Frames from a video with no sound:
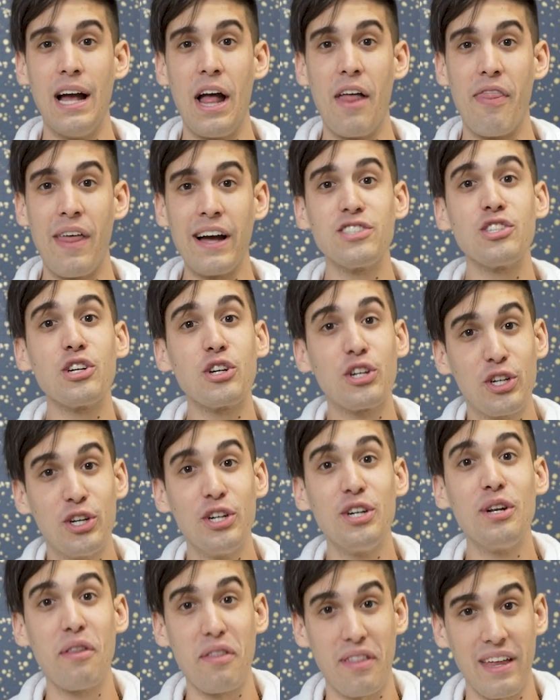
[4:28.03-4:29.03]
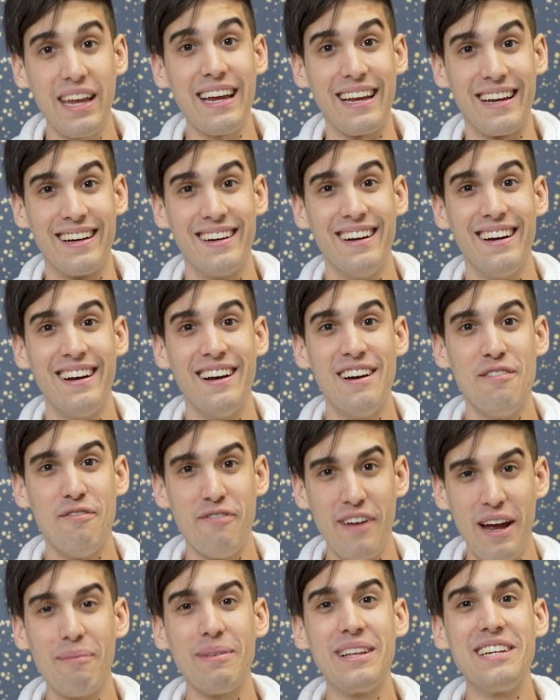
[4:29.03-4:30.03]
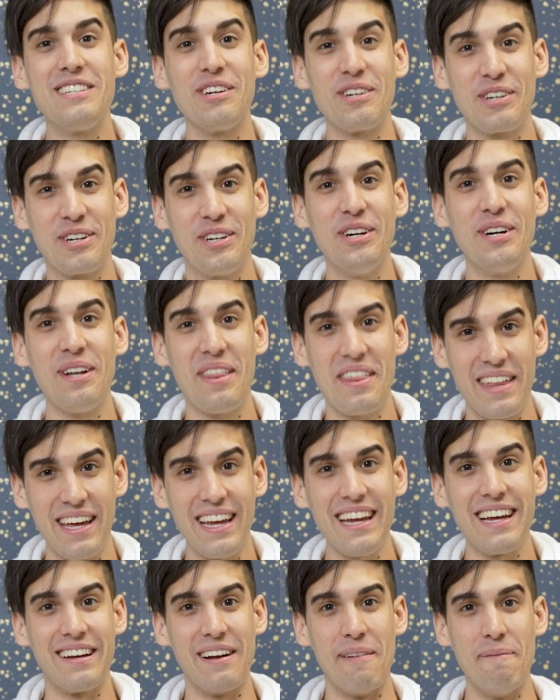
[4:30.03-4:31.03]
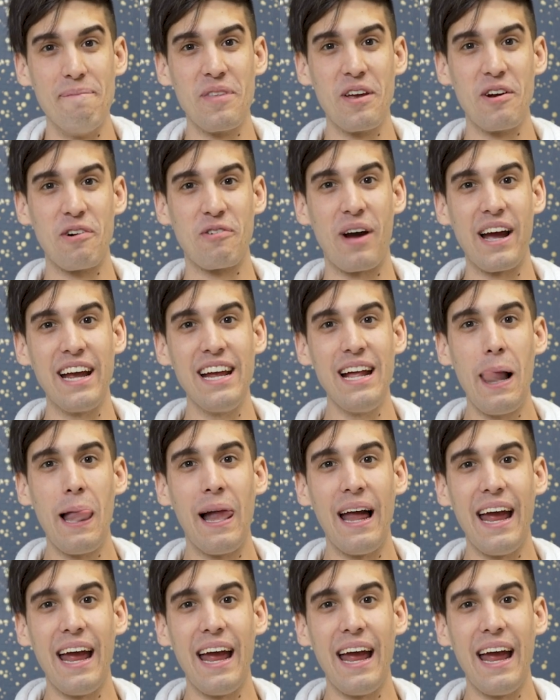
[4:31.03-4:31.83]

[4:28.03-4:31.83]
That's a good thing. Family is a good thing, right?